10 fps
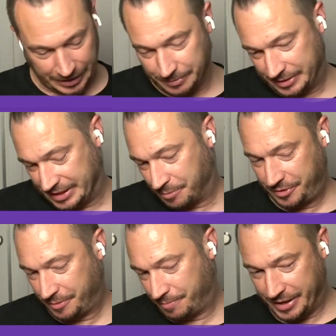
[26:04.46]
And some
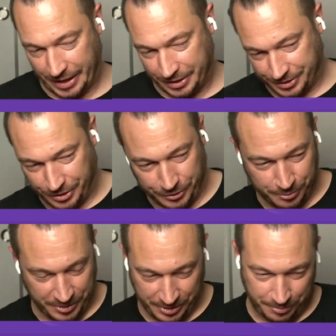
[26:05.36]
of them might actually
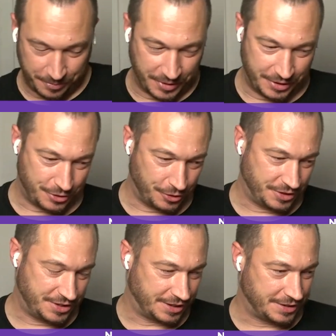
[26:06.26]
also be, in a
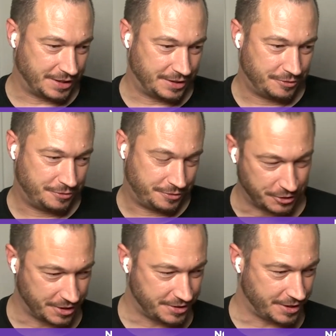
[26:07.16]
certain sense, kind of, how
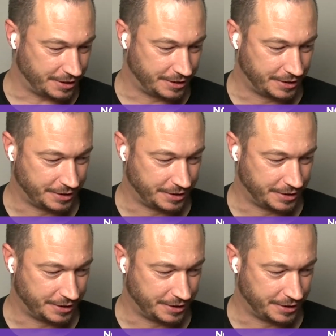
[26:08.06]
should I say?